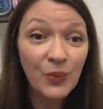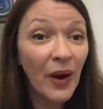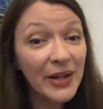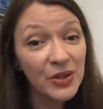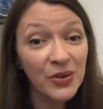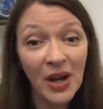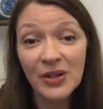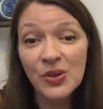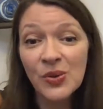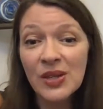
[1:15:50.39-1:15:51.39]
Why don't I
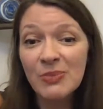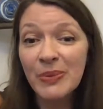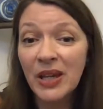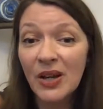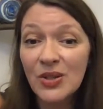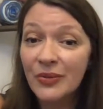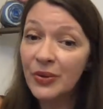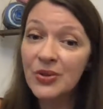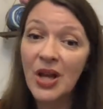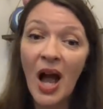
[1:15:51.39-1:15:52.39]
do this? Because of
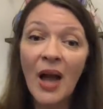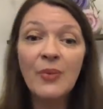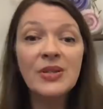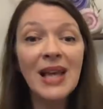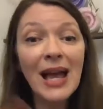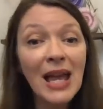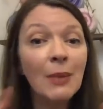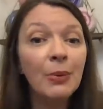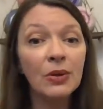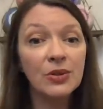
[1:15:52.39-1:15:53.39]
course I was
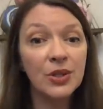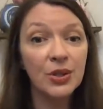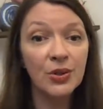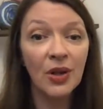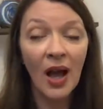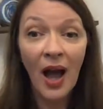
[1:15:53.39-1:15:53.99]
able to,